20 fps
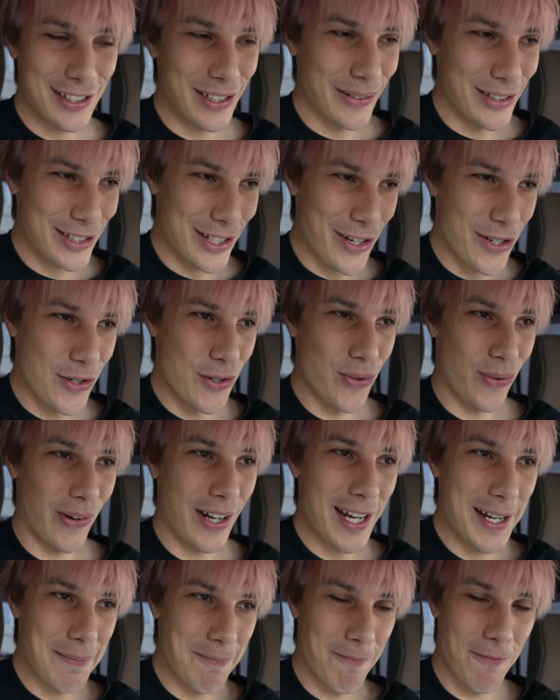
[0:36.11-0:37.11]
So it's her
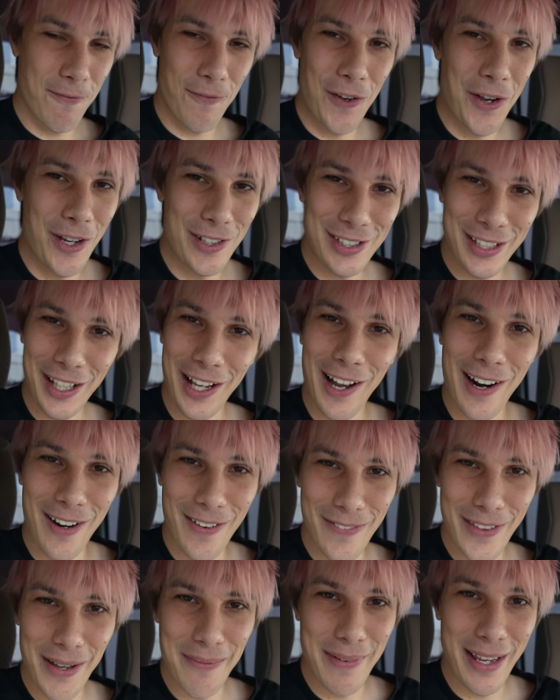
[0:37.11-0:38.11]
dream first car,
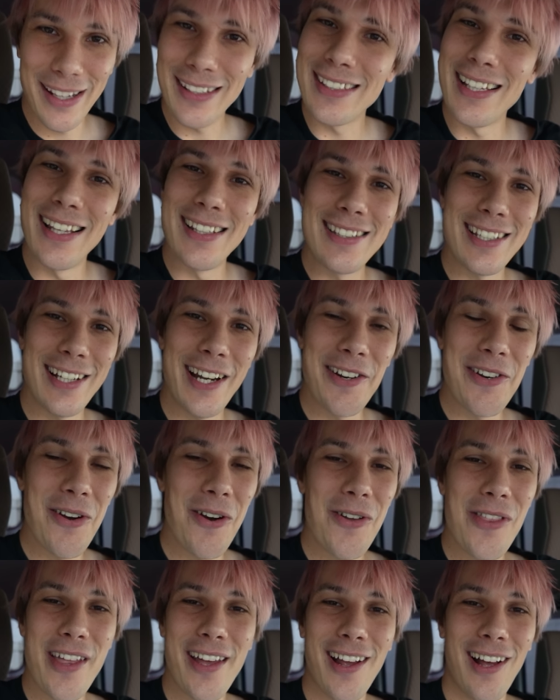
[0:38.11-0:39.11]
if that makes sense. And I
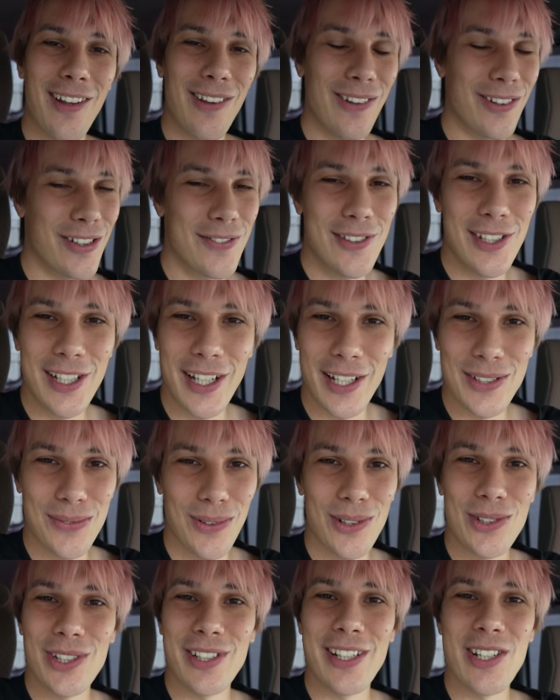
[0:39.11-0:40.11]
know that a lot of you guys
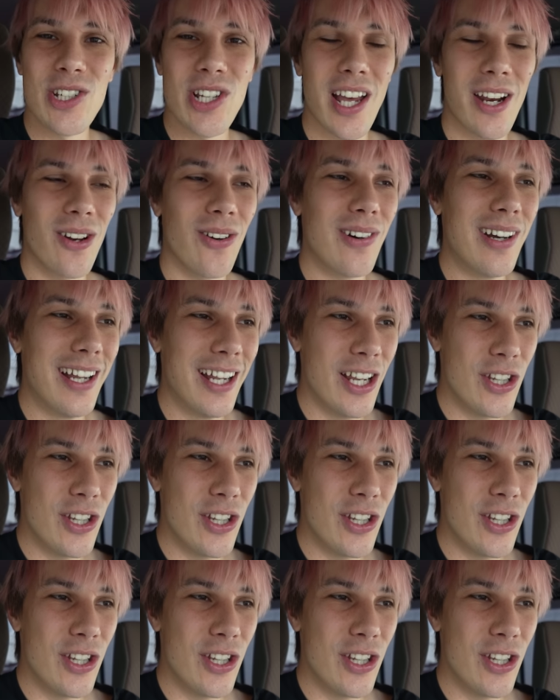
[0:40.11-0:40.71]
watching the channel,